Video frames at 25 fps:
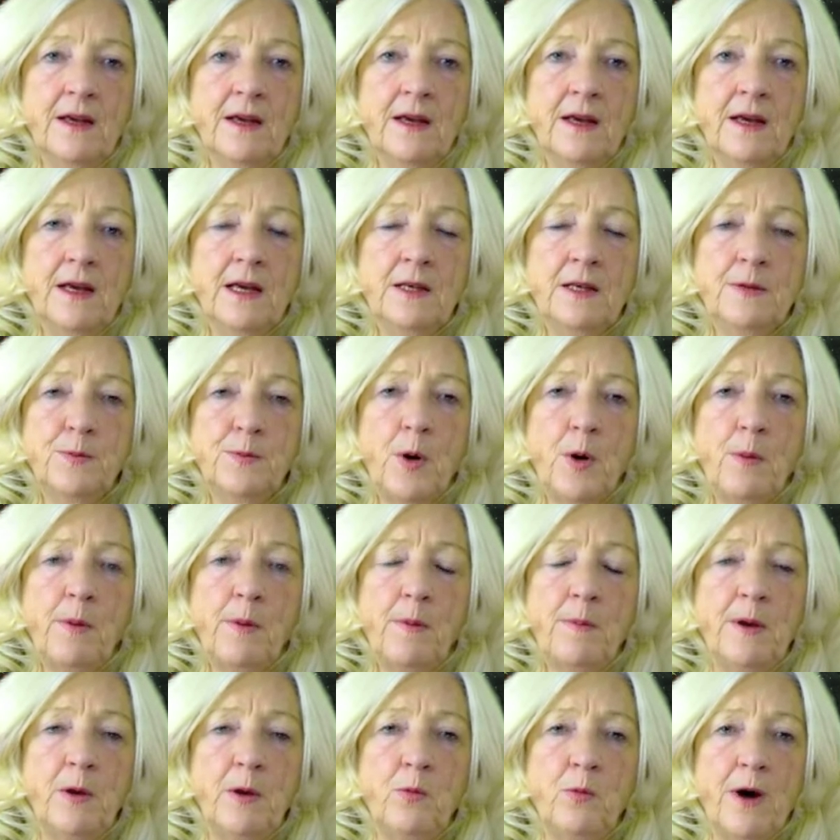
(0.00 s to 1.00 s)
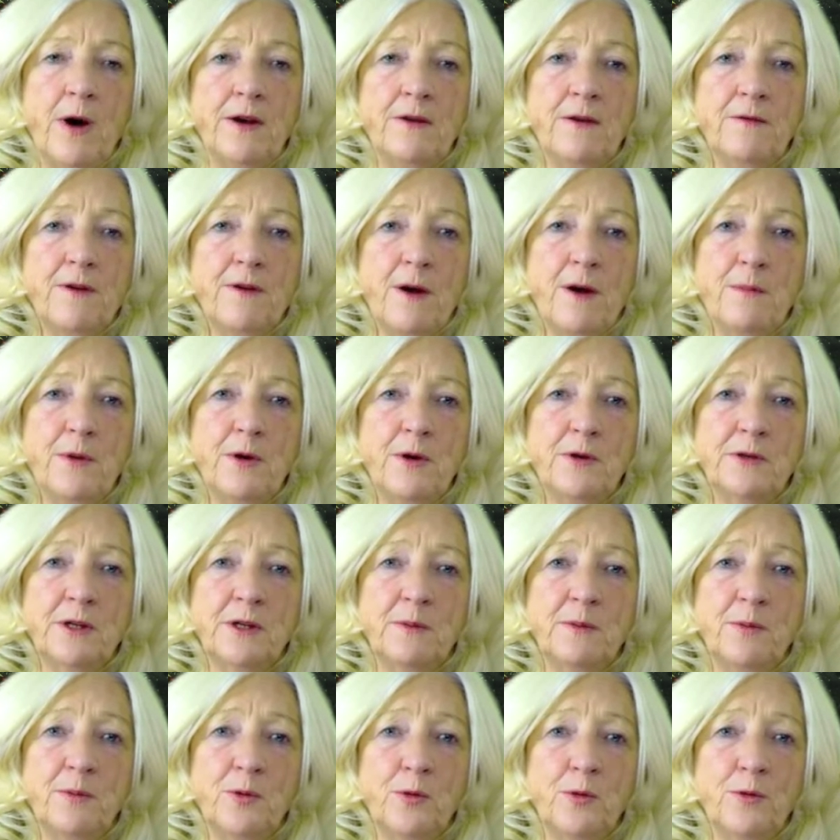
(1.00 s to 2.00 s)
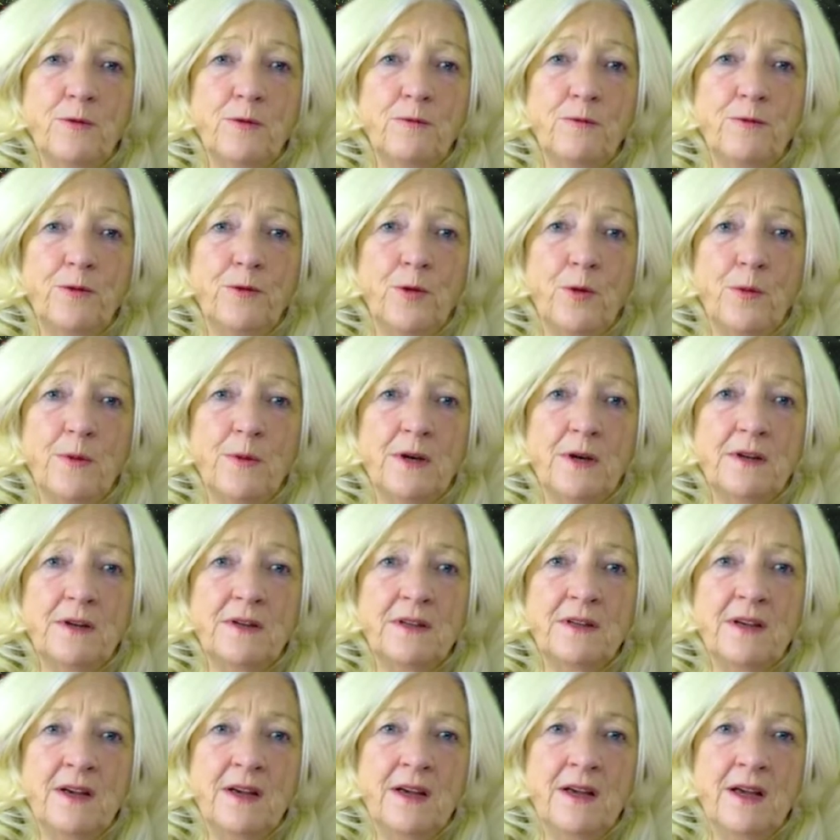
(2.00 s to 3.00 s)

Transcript: It's probably one of our most important formulas,